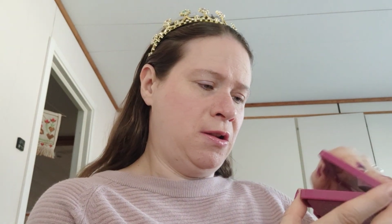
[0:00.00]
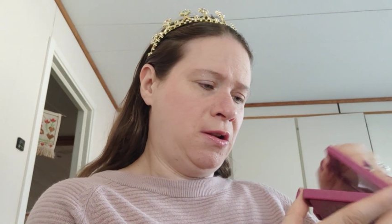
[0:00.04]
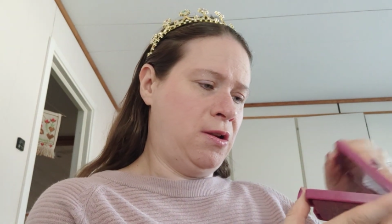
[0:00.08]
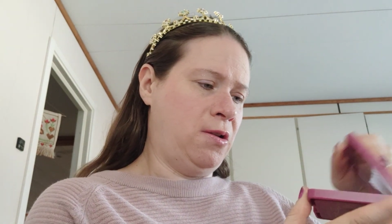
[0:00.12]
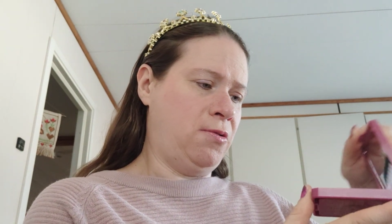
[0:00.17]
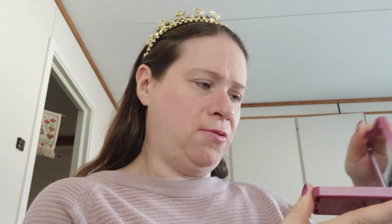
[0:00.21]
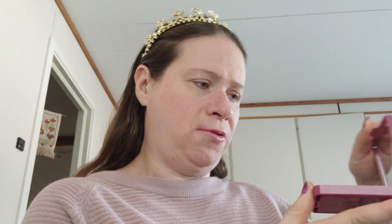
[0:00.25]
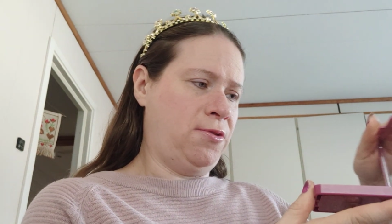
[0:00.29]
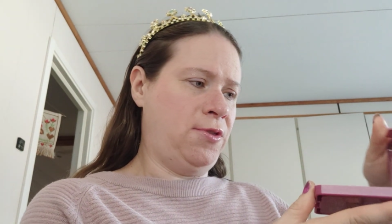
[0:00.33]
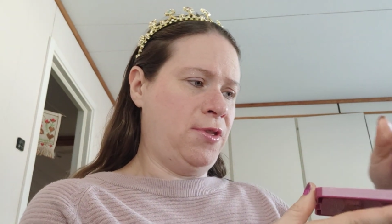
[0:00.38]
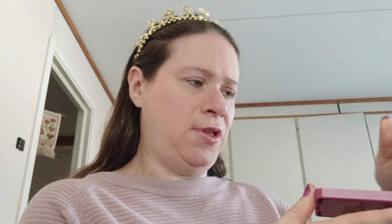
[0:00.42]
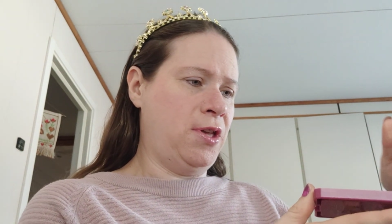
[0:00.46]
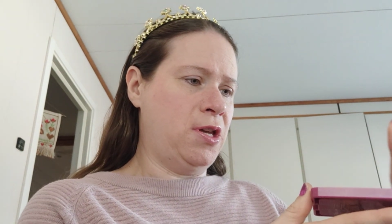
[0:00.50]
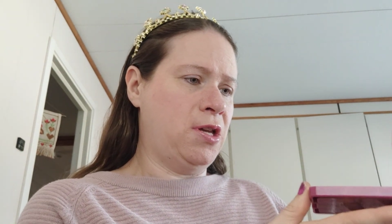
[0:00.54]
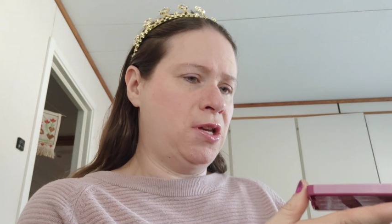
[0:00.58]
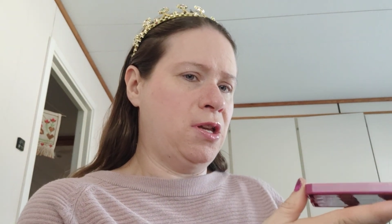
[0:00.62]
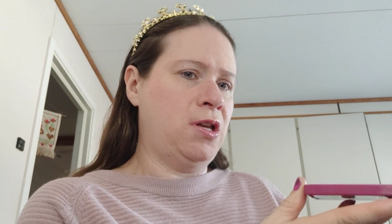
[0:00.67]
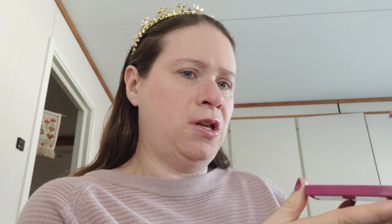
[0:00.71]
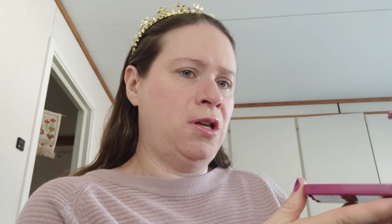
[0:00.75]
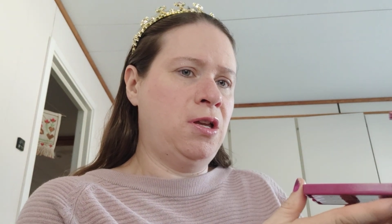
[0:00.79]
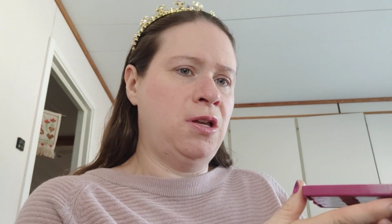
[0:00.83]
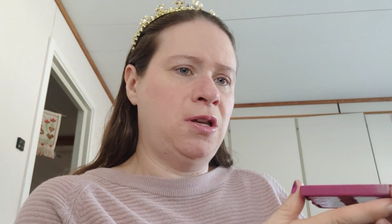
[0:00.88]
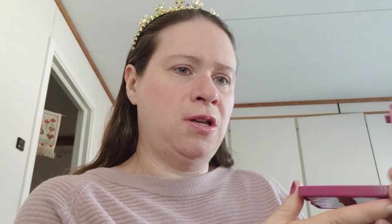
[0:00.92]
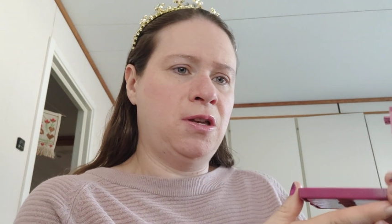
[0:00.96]
little
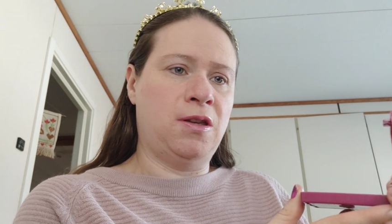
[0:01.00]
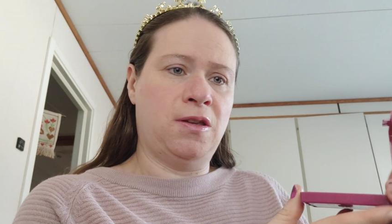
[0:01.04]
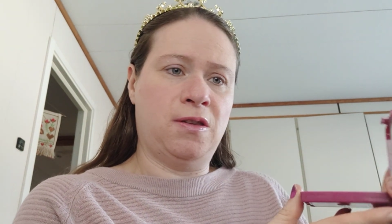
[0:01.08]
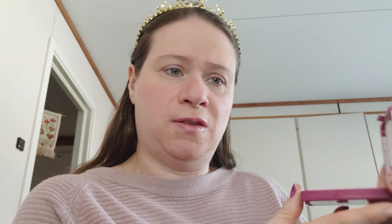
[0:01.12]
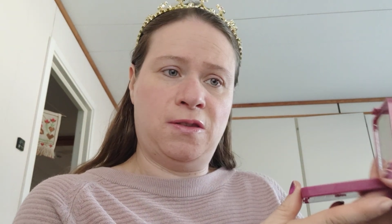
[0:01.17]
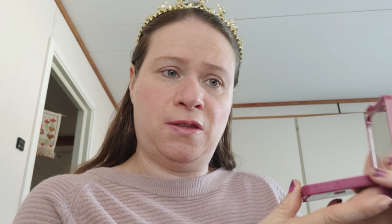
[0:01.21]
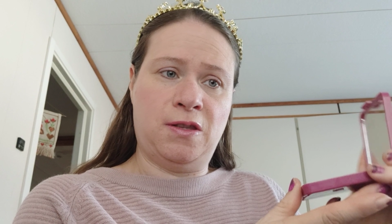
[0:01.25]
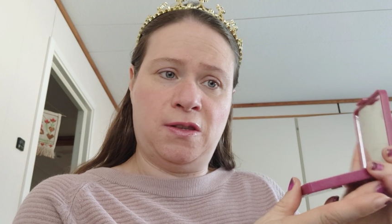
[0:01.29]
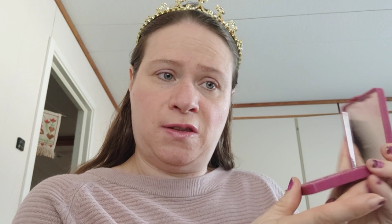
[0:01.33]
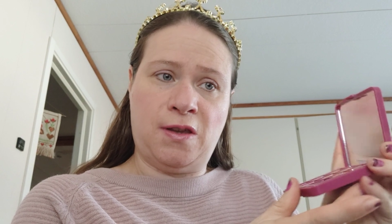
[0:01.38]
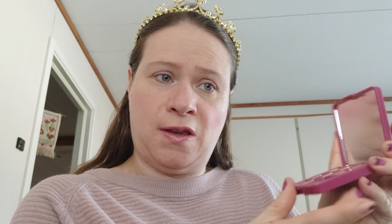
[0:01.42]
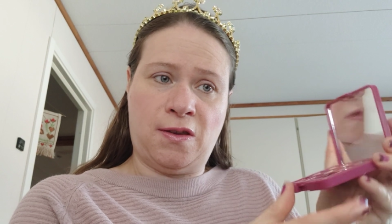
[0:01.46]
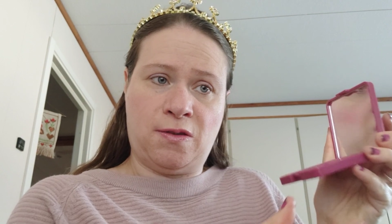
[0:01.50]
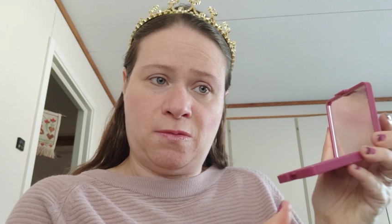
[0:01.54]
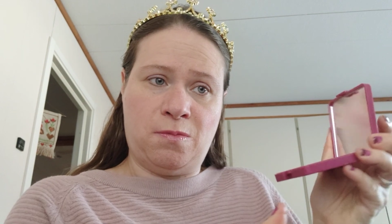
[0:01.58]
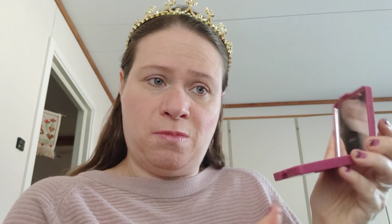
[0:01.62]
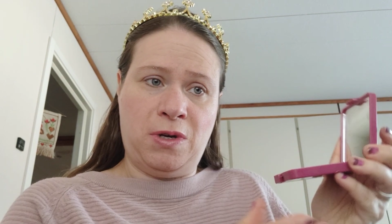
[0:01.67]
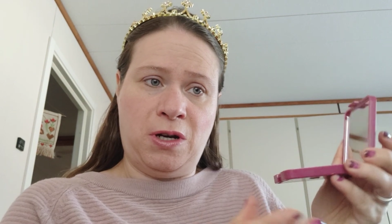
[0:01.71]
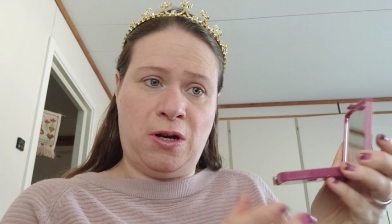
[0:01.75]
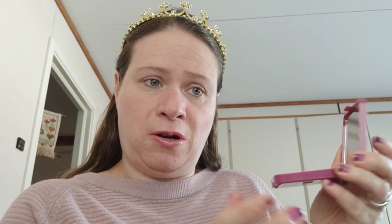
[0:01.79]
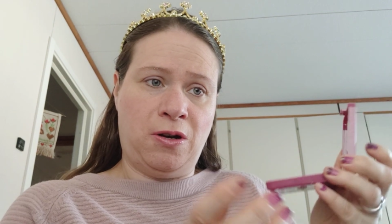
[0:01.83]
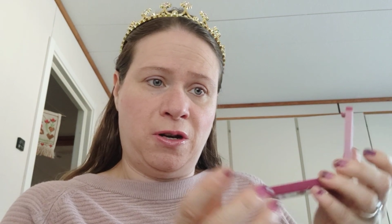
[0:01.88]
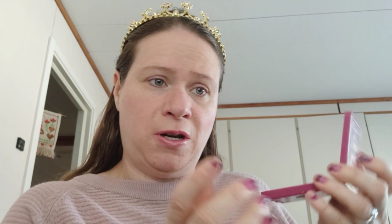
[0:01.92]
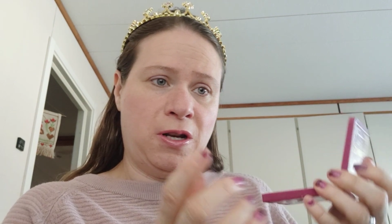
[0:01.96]
thing, because this has a
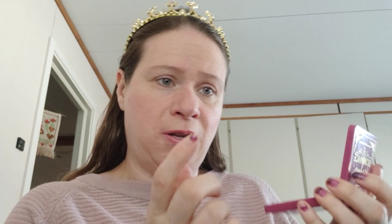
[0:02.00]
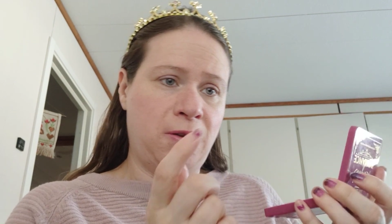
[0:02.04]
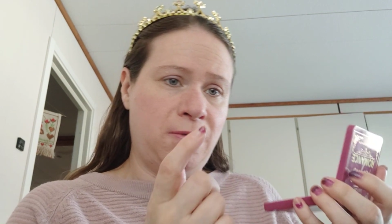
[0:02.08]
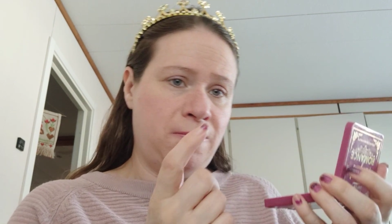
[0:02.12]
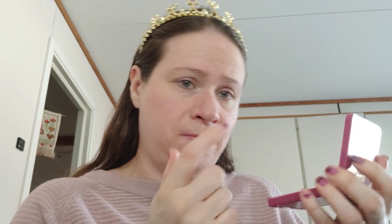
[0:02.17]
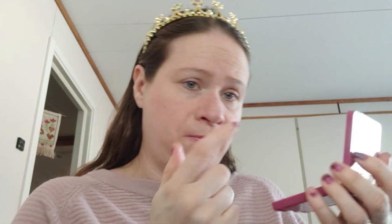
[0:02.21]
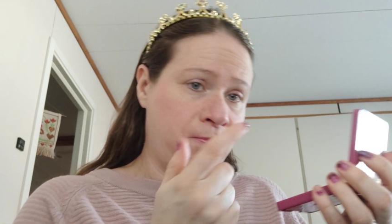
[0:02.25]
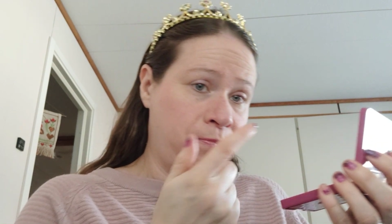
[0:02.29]
mirror in it.